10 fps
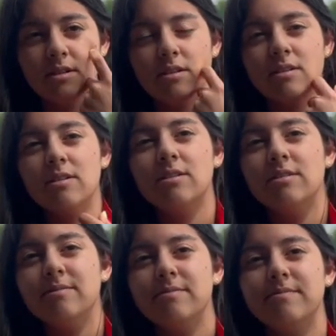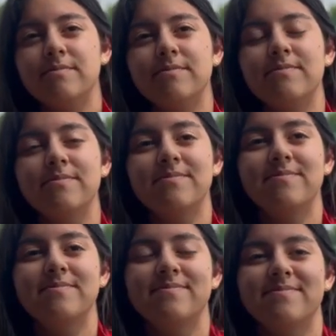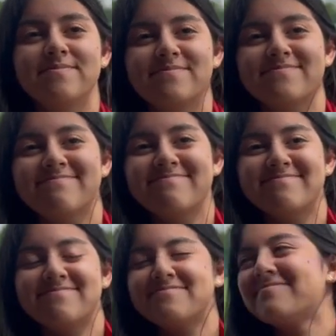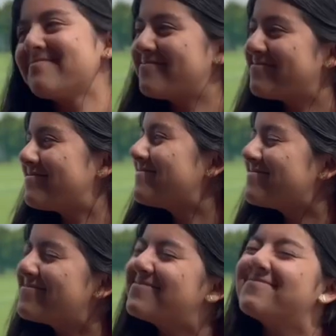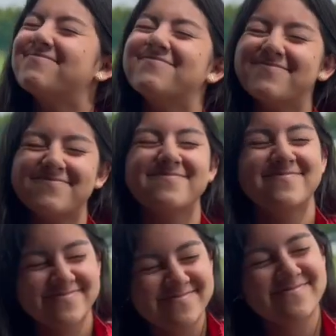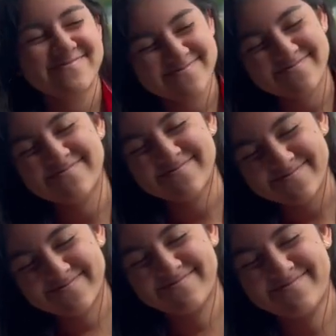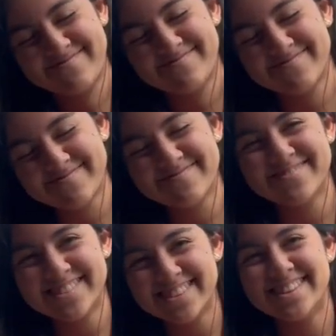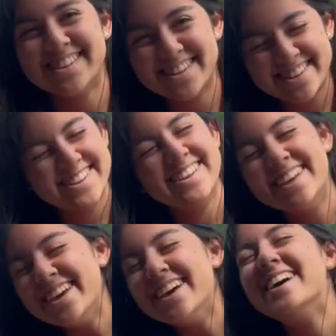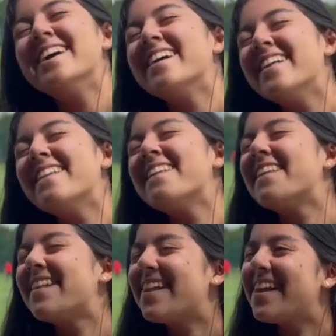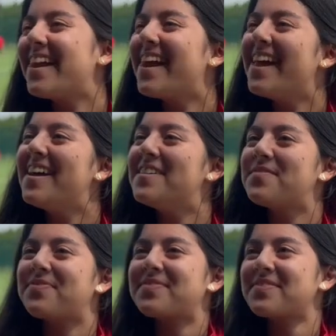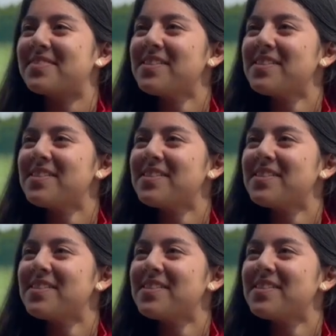This last weekend, the girls secured another trophy, thanks in no small part to your wonder strike. Have you managed to get over that yet? And are you finally going to admit that it was a cross?